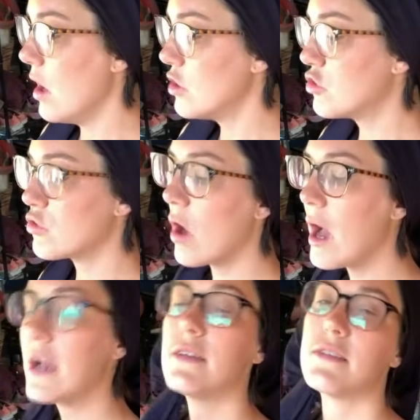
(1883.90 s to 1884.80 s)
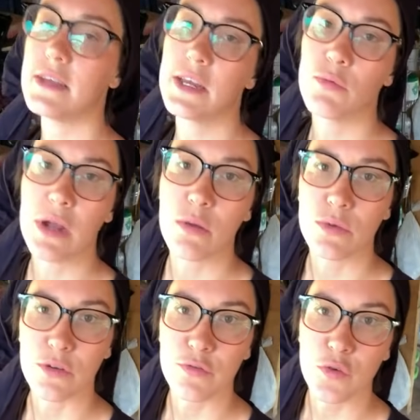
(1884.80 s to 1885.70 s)
Try sitting around
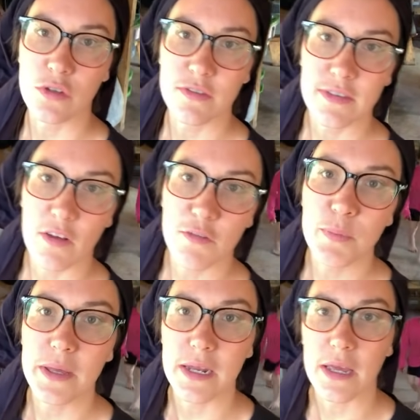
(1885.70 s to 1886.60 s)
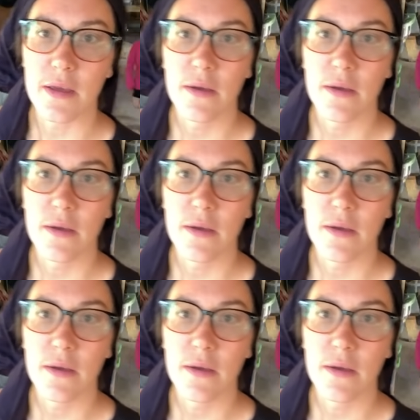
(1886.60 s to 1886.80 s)
when you're full of self-pity.